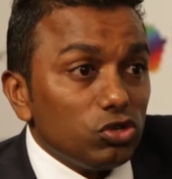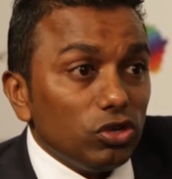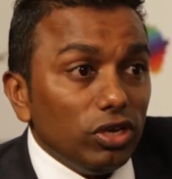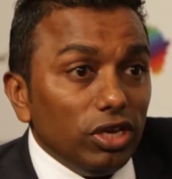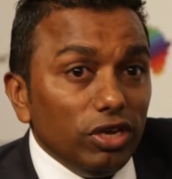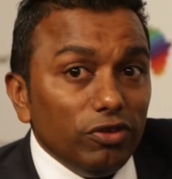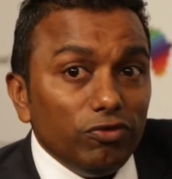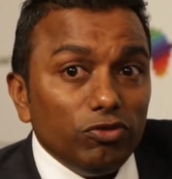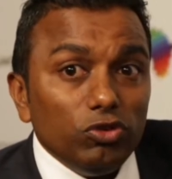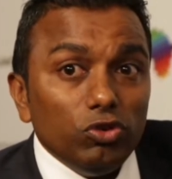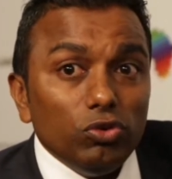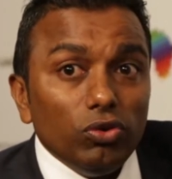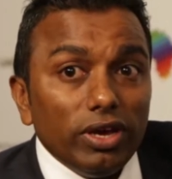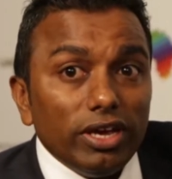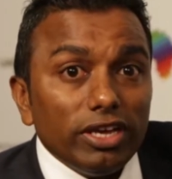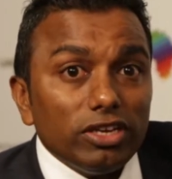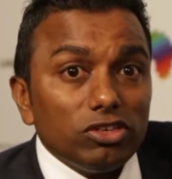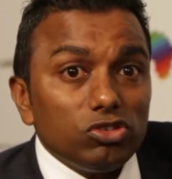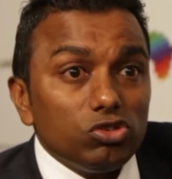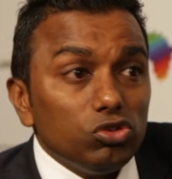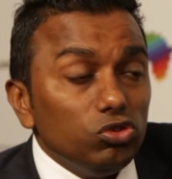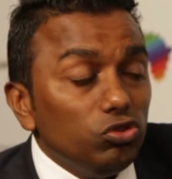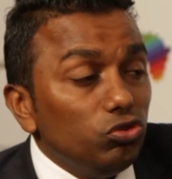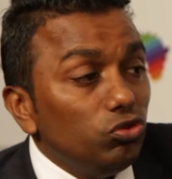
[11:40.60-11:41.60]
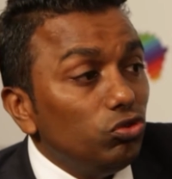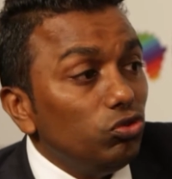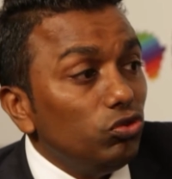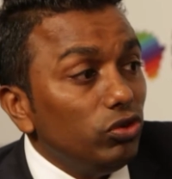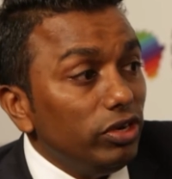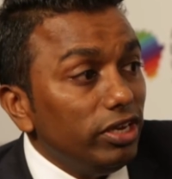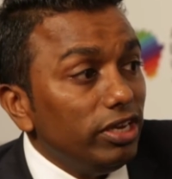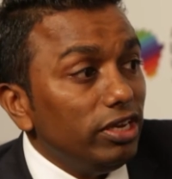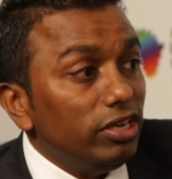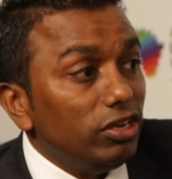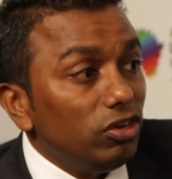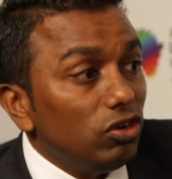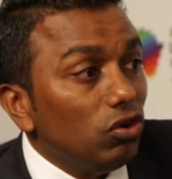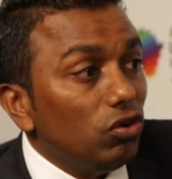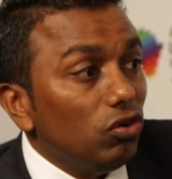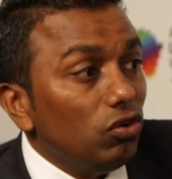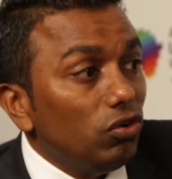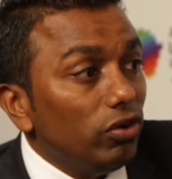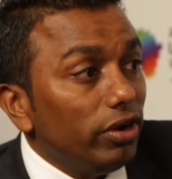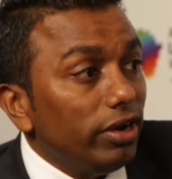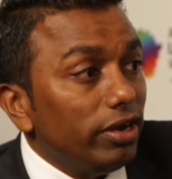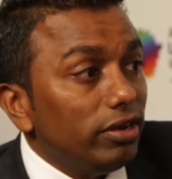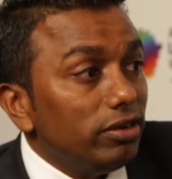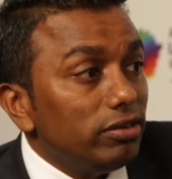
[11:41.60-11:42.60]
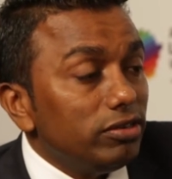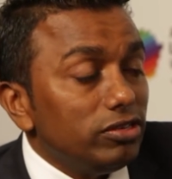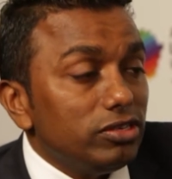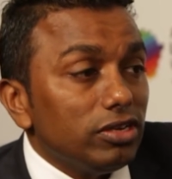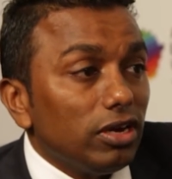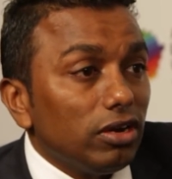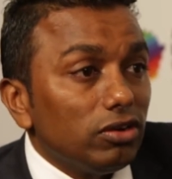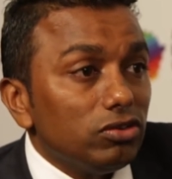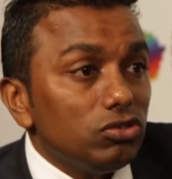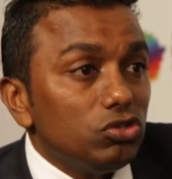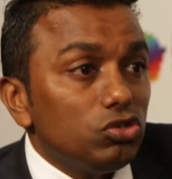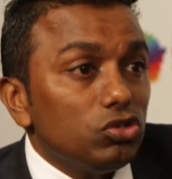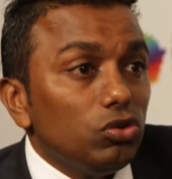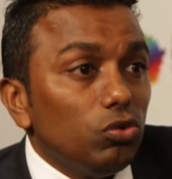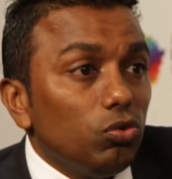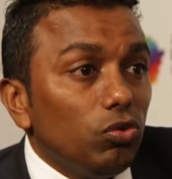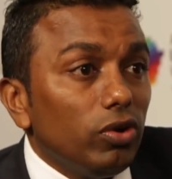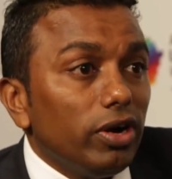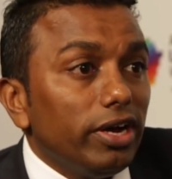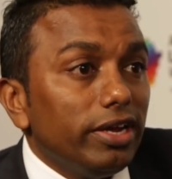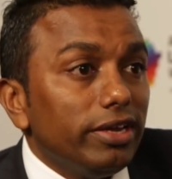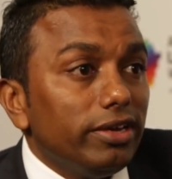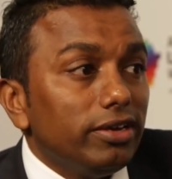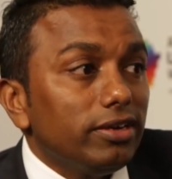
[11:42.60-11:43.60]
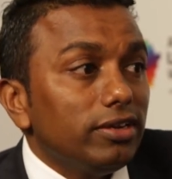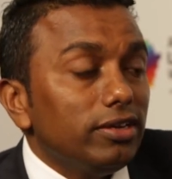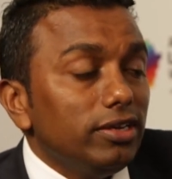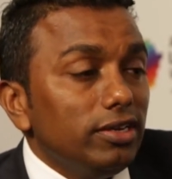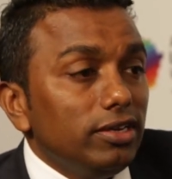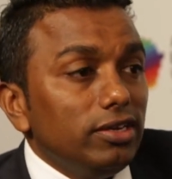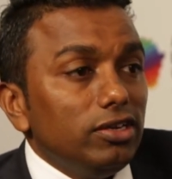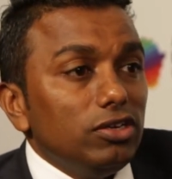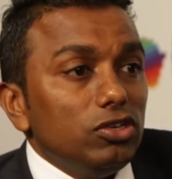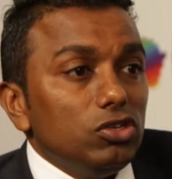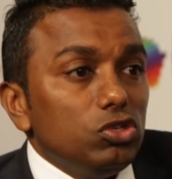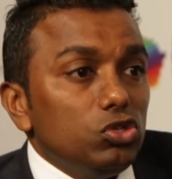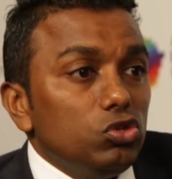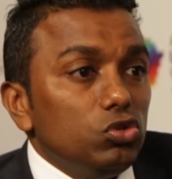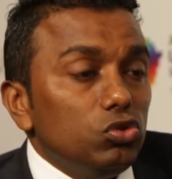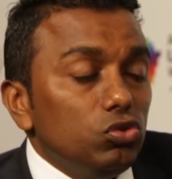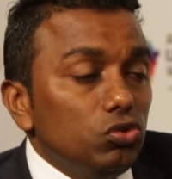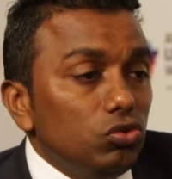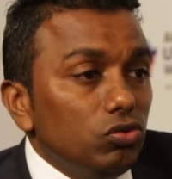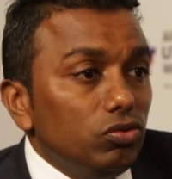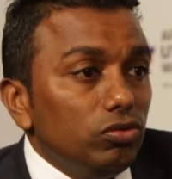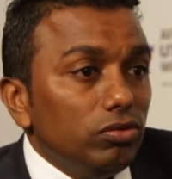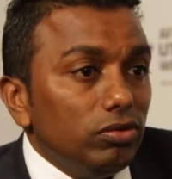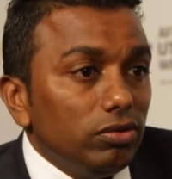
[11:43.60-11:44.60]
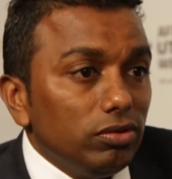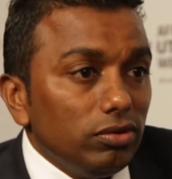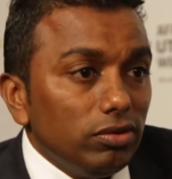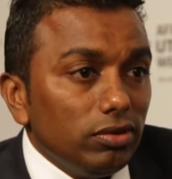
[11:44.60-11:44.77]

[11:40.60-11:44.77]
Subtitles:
So if you had to really go down to the wire to